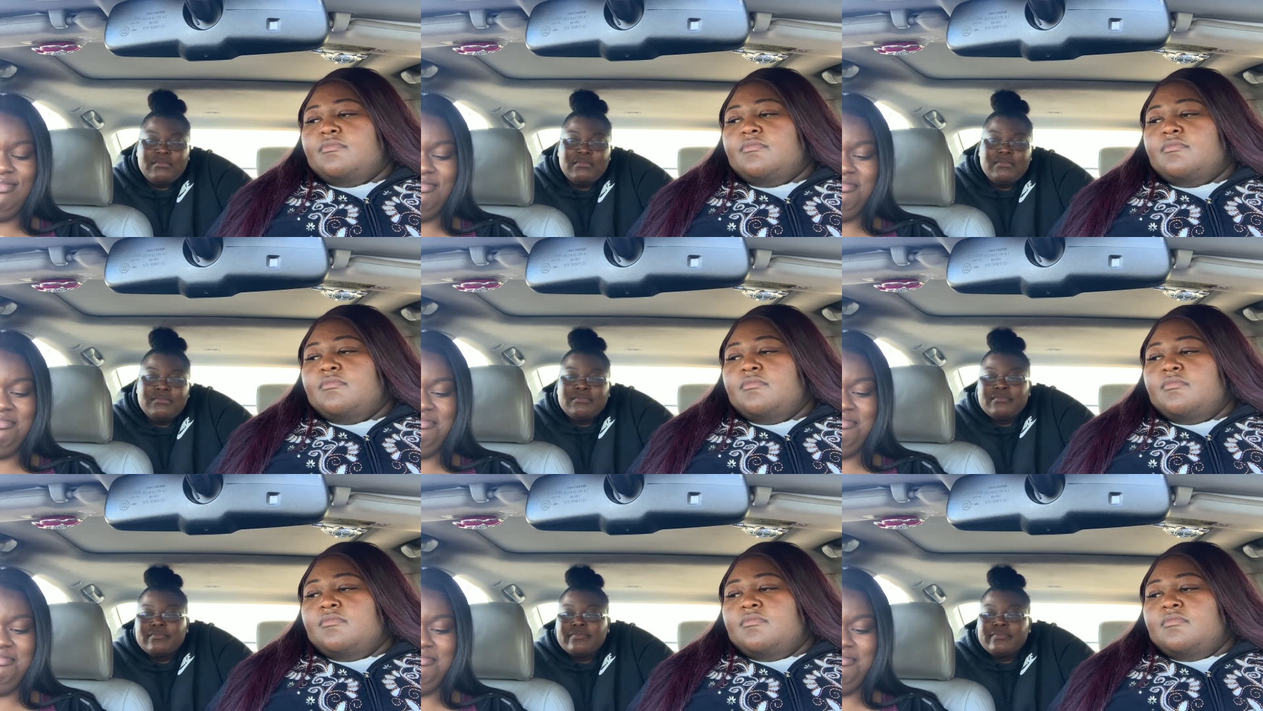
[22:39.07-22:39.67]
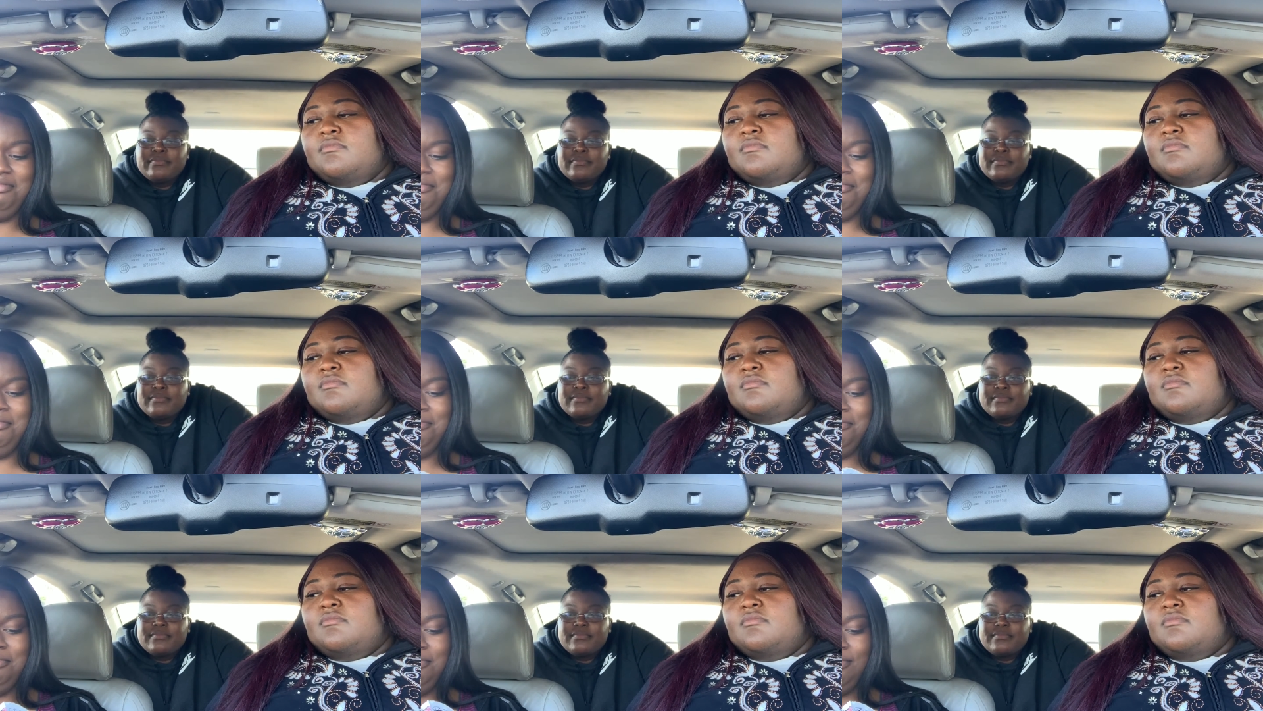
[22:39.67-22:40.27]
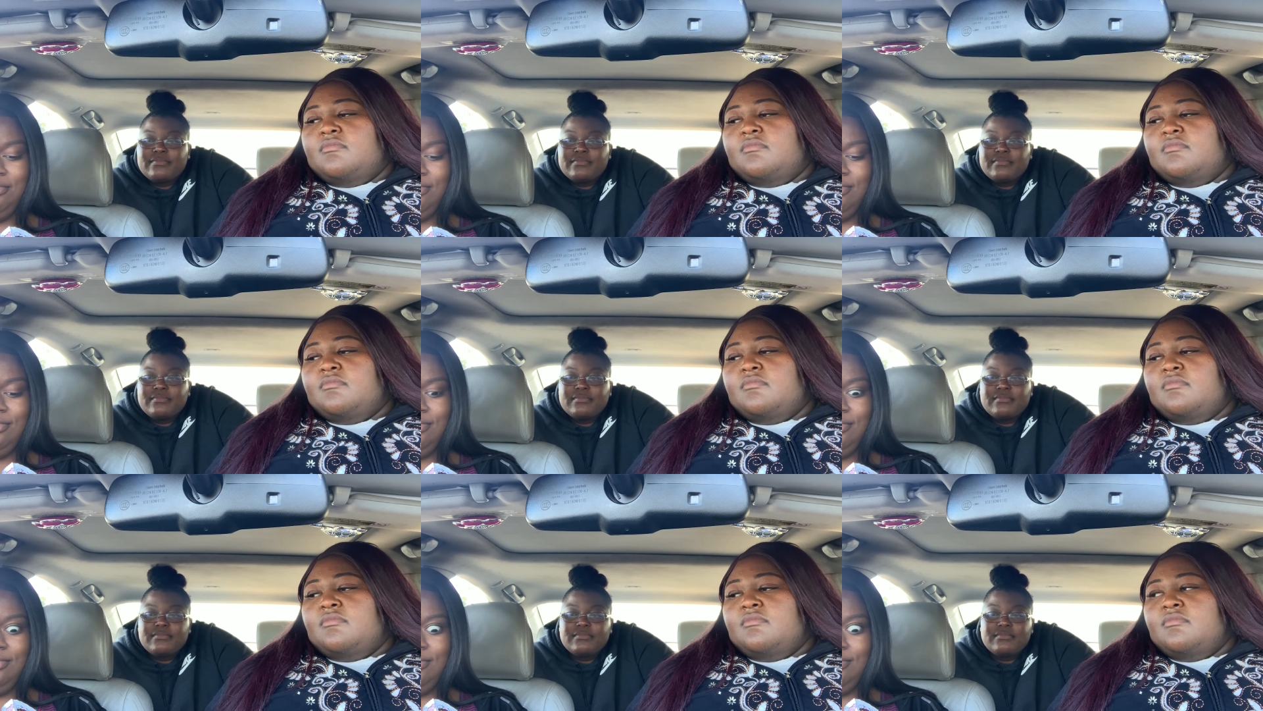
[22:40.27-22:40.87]

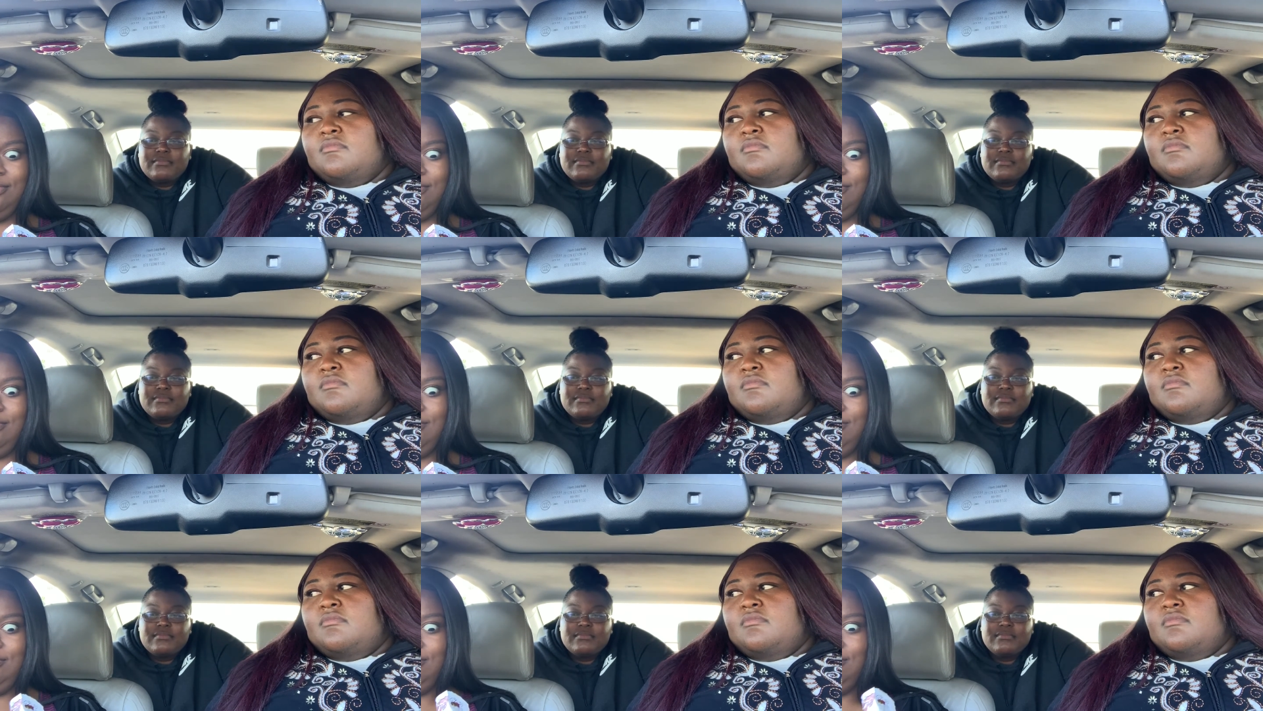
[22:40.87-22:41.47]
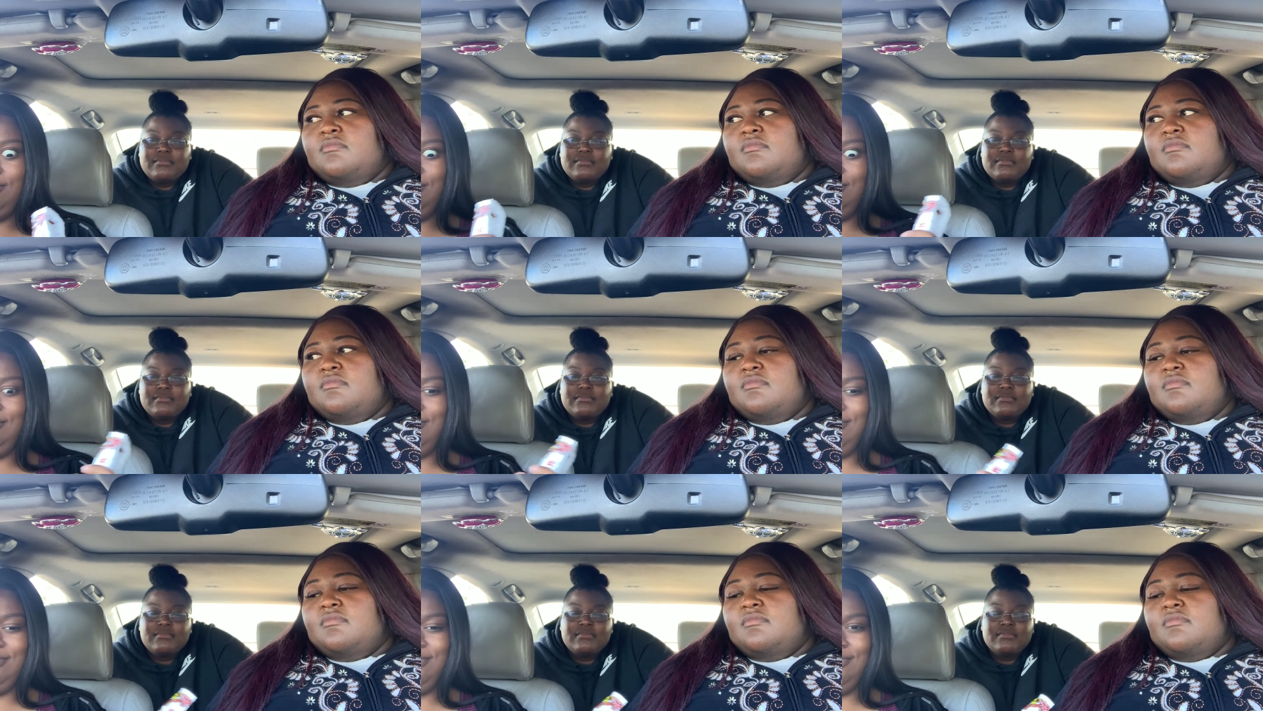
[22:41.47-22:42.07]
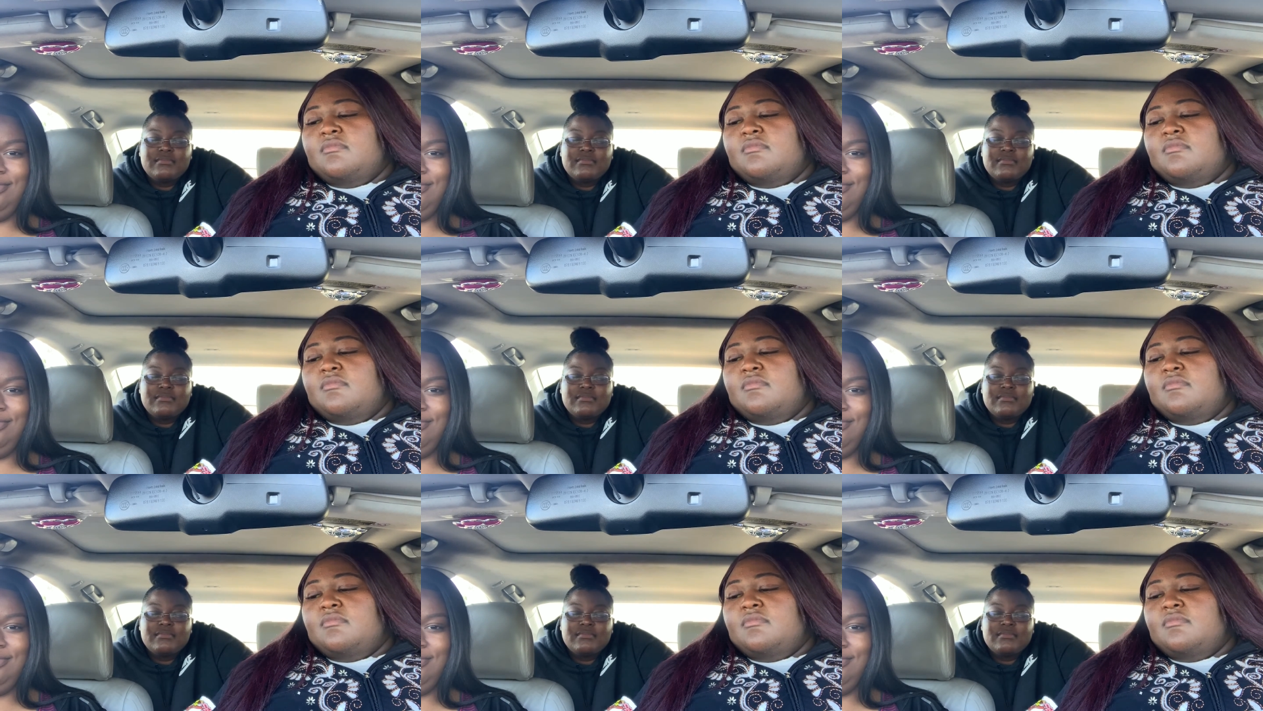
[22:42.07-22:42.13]
Nobody speaks.